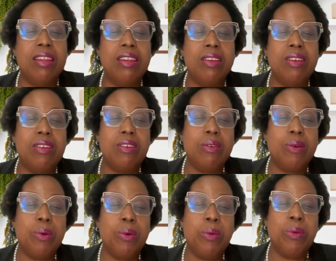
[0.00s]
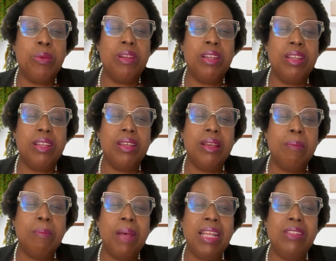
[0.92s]
the whole
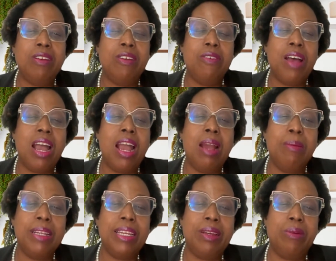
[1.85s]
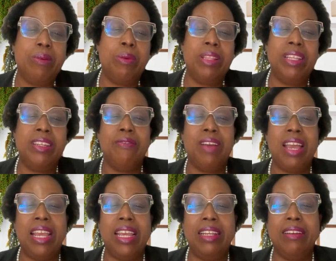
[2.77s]
matter of harmony with the
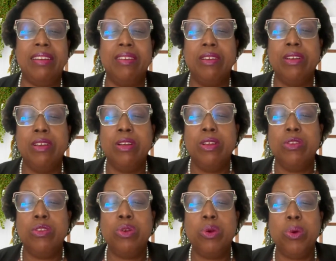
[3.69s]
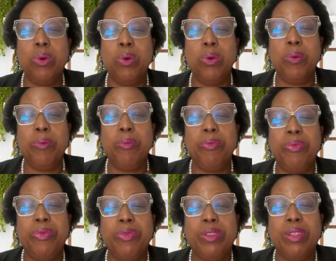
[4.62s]
divine. So
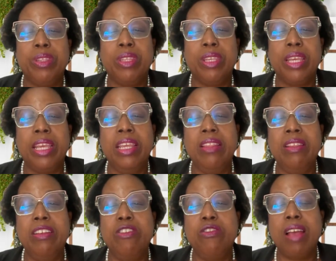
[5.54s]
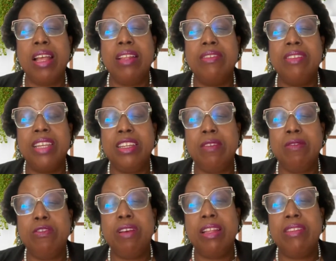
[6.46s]
In the state
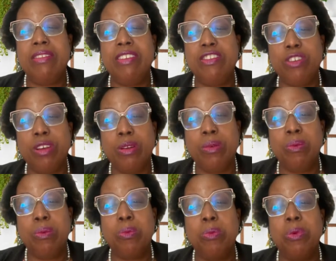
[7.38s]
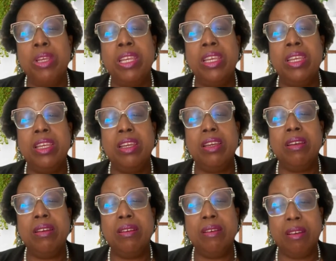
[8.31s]
of transition,
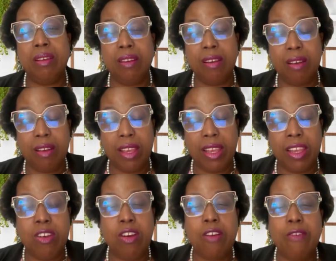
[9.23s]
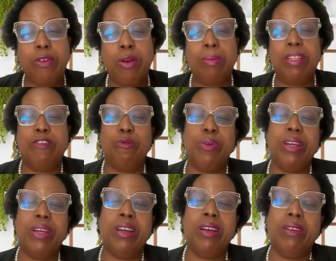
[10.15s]
in our affirmative
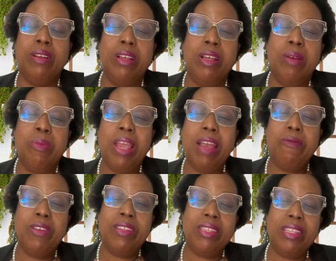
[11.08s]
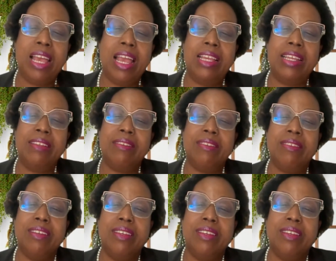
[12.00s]
prayer, we emphasize